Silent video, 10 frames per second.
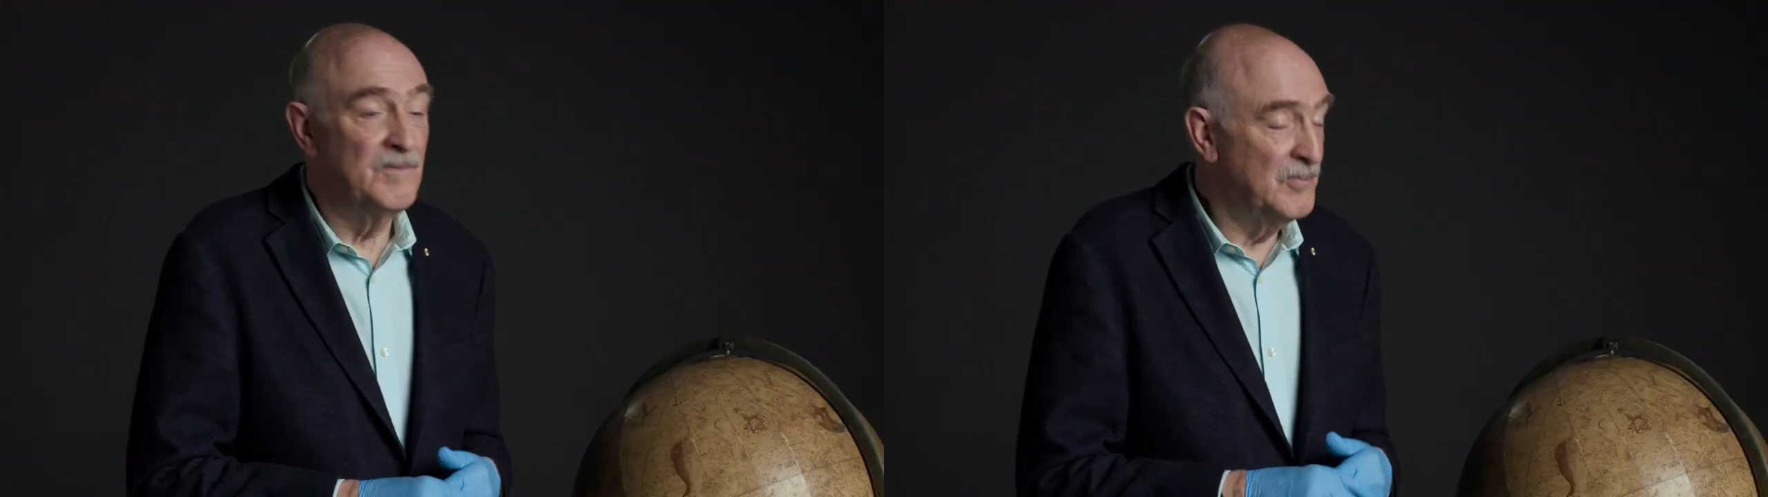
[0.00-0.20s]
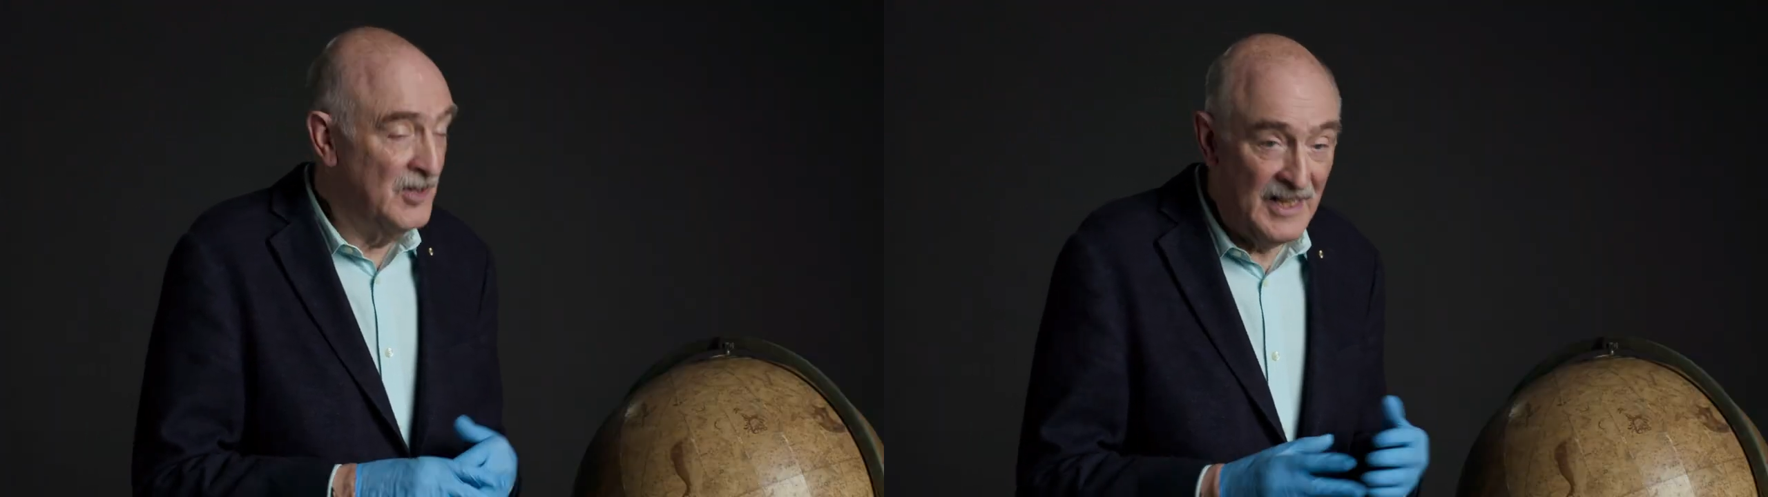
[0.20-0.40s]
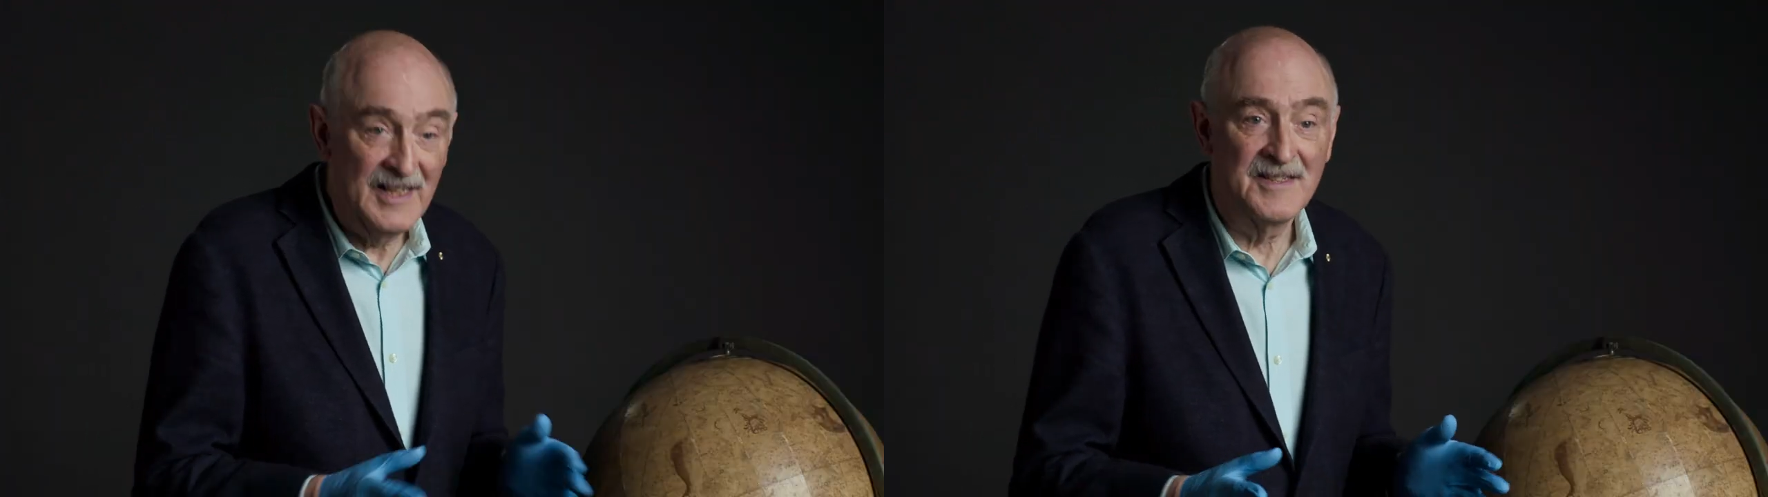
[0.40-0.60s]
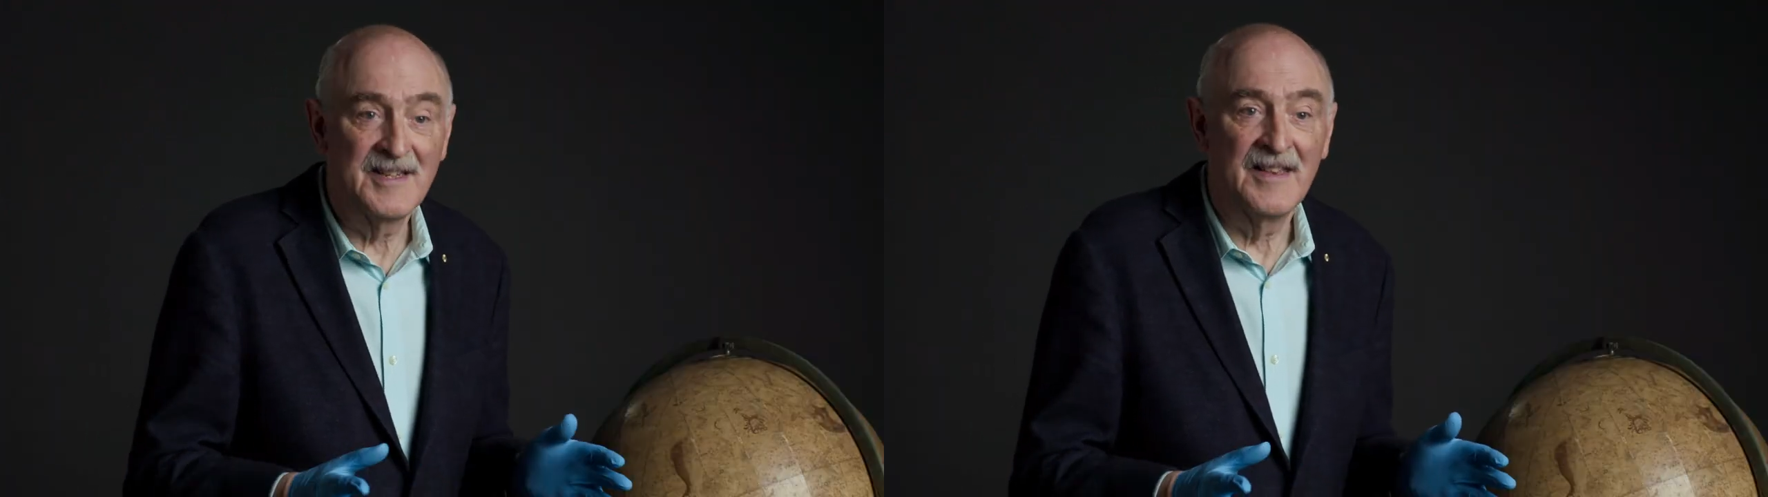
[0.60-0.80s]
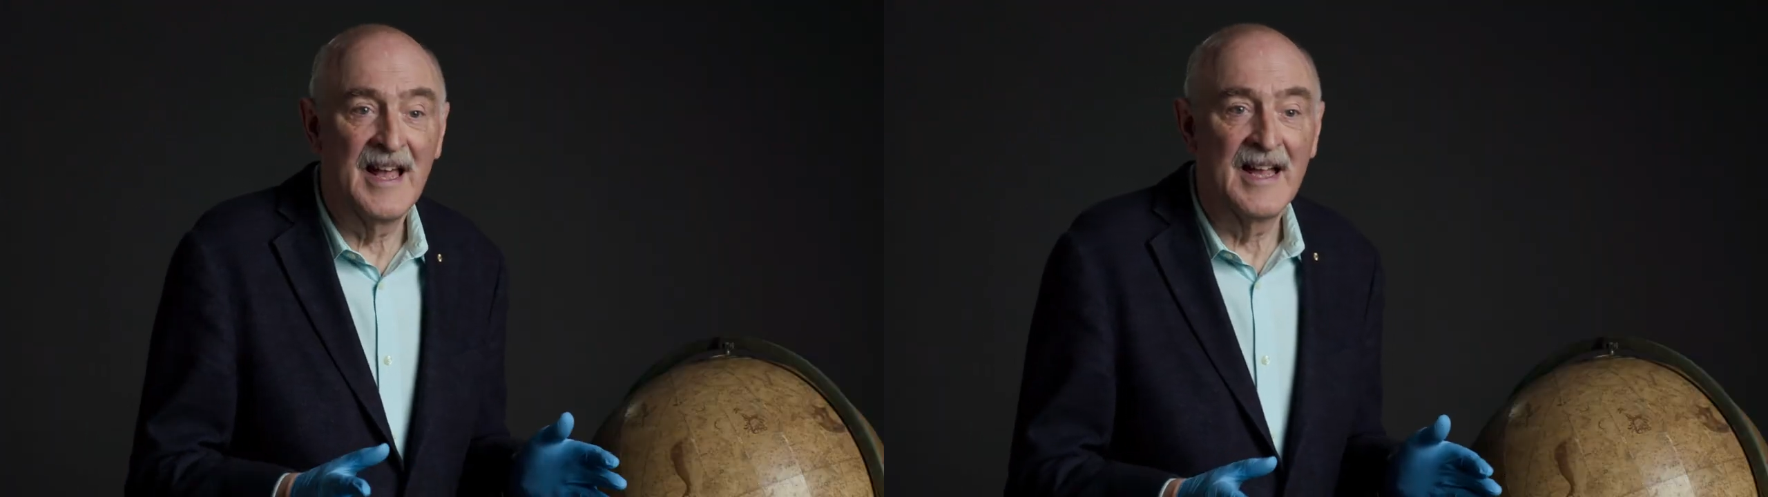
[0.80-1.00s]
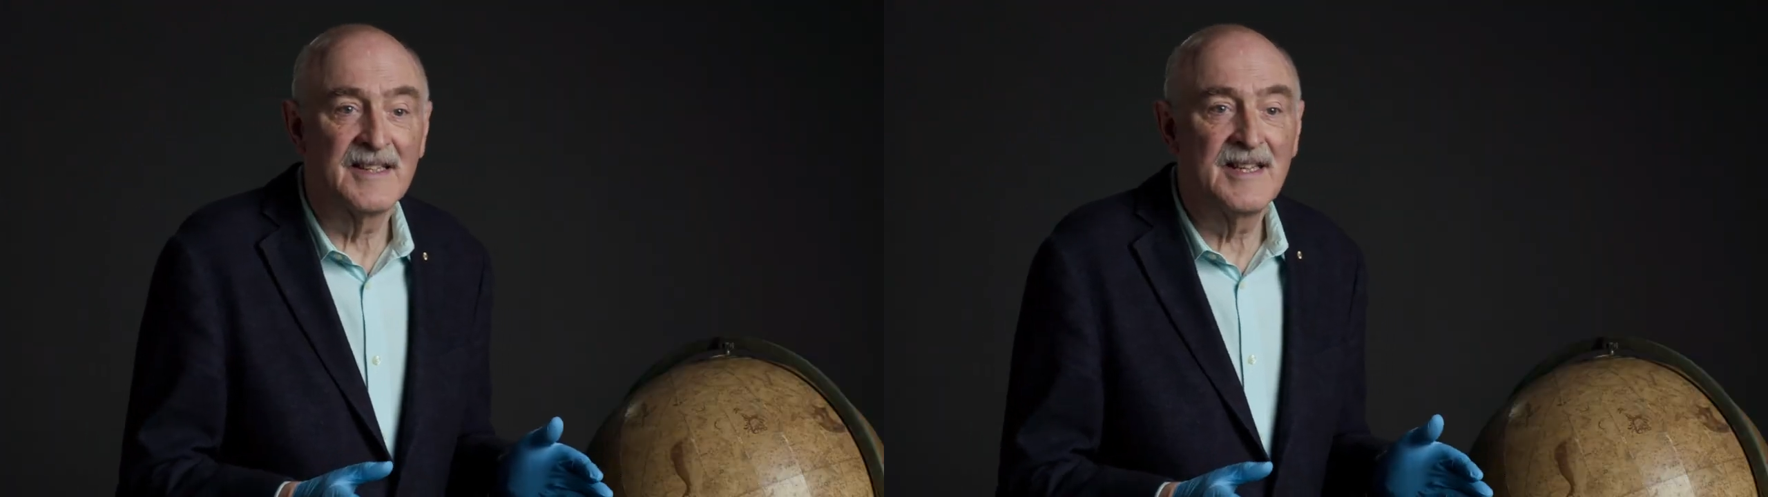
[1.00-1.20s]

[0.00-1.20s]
brilliant at that.